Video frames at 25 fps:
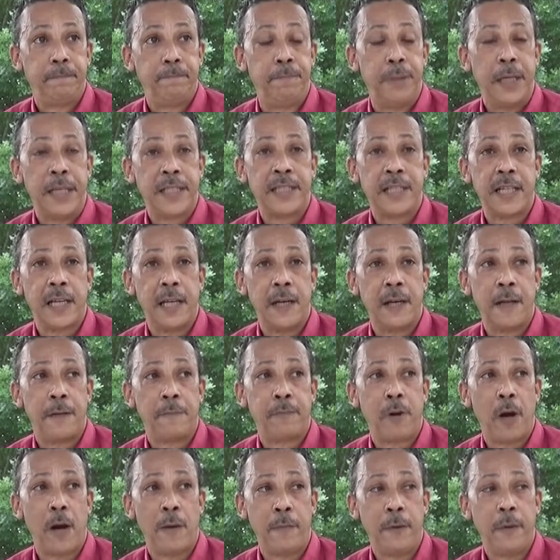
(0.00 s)
but
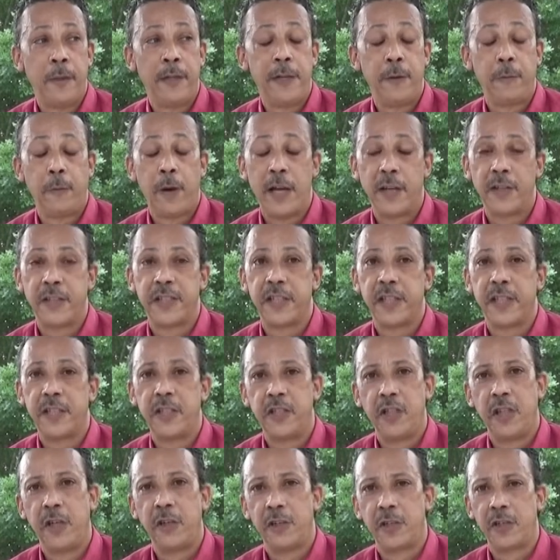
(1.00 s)
uh, probably around
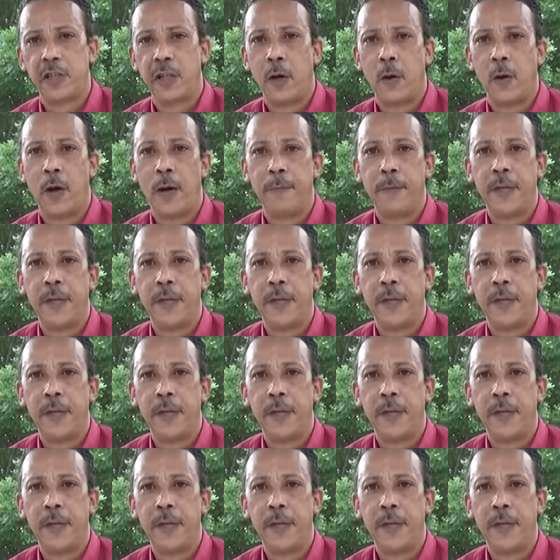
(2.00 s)
six years ago,